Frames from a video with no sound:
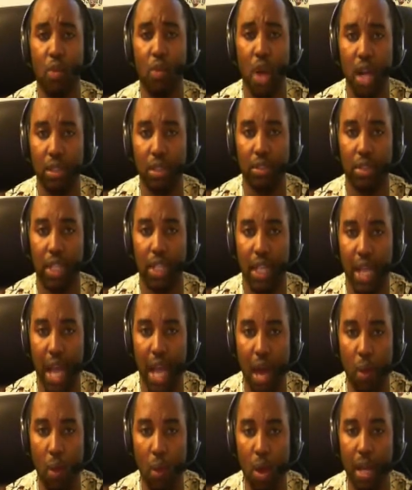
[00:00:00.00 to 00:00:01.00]
well. And
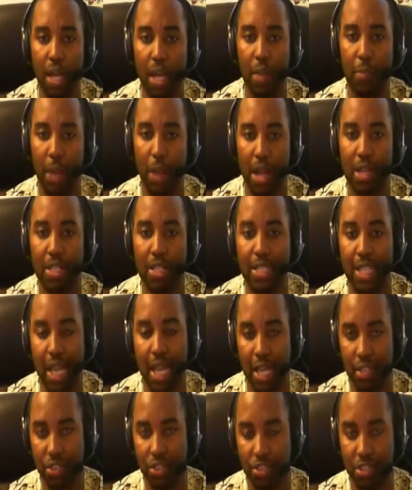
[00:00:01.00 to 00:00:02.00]
I want the parents to
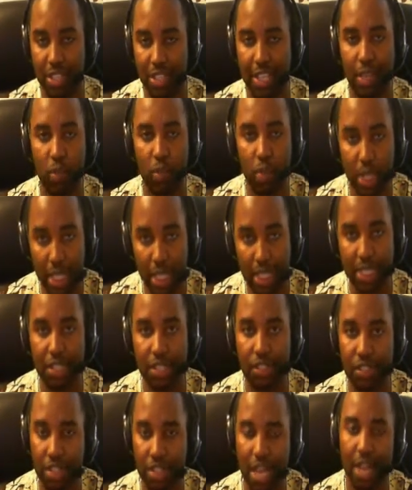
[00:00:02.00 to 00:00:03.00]
understand we need
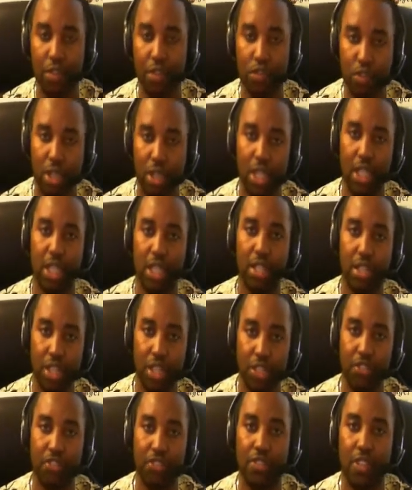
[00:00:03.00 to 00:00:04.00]
to start treating
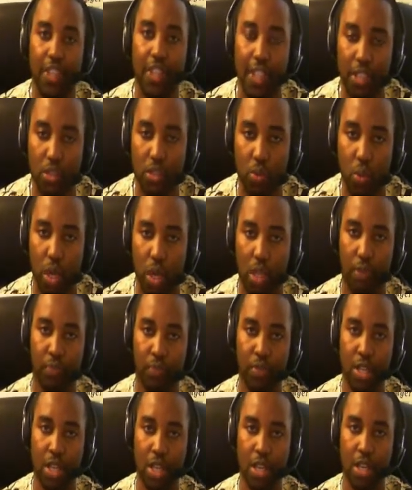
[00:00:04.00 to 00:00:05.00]
these kids well.